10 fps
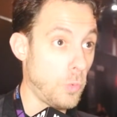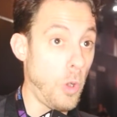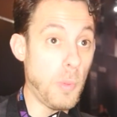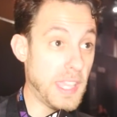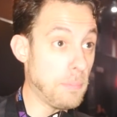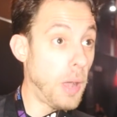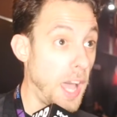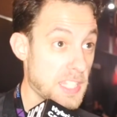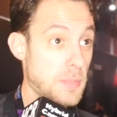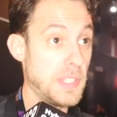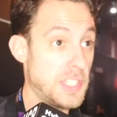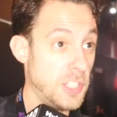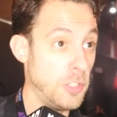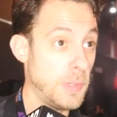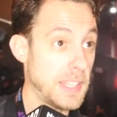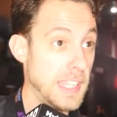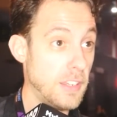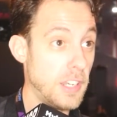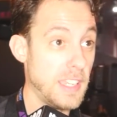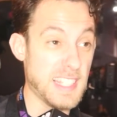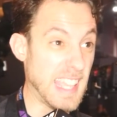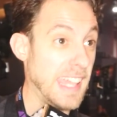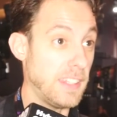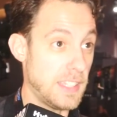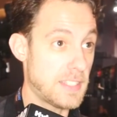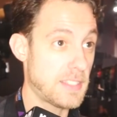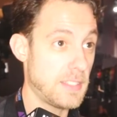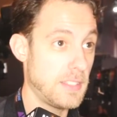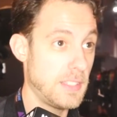What we can possibly do with Kira is endless.